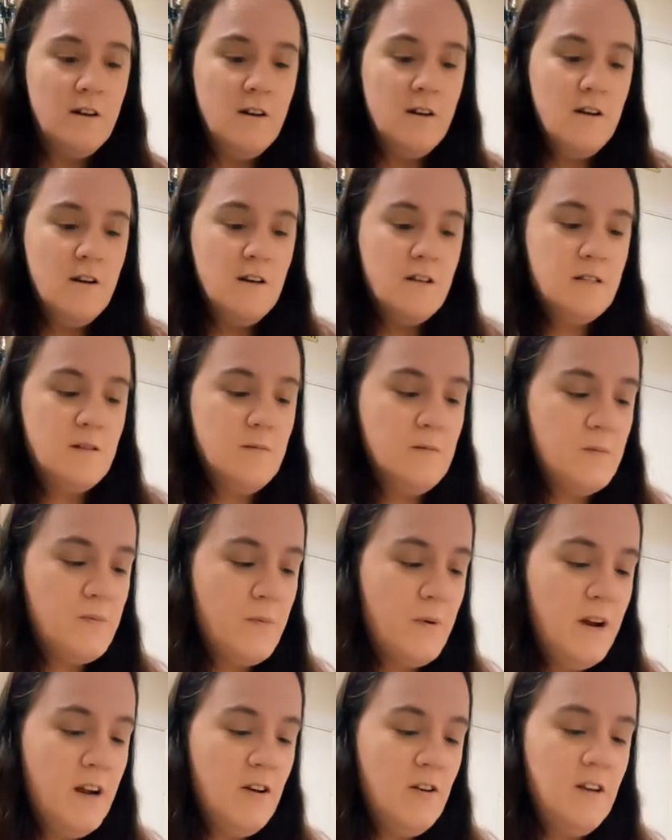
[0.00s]
some spring
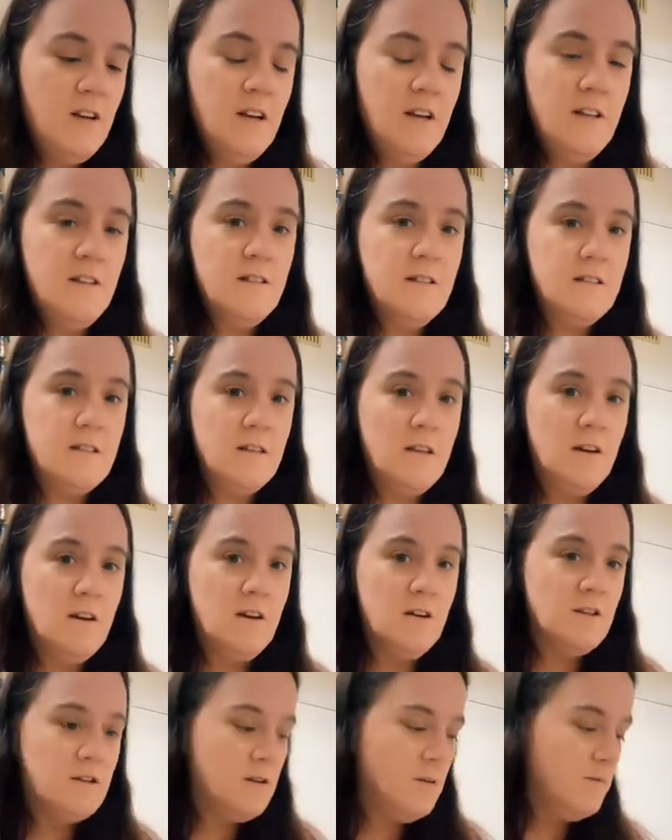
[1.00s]
onions,
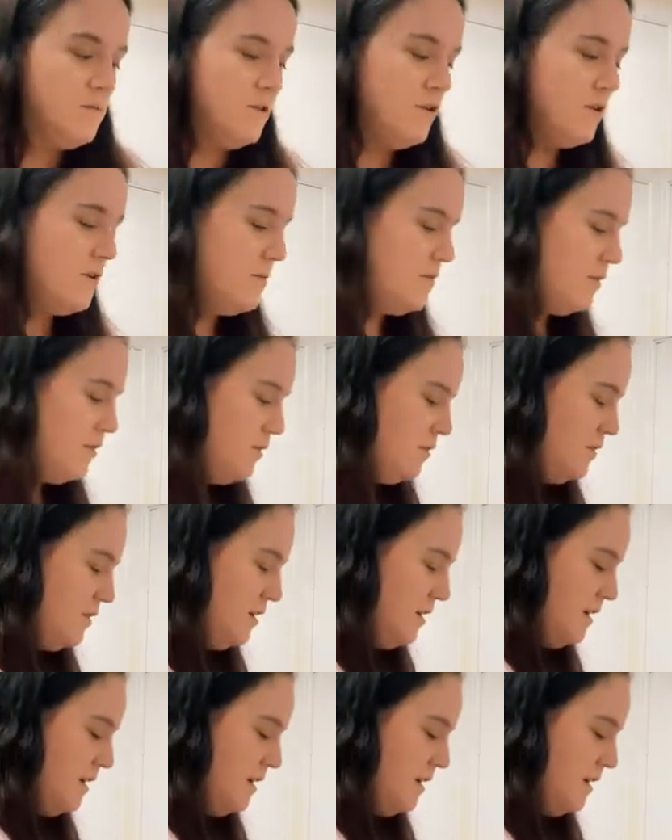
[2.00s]
some normal onion,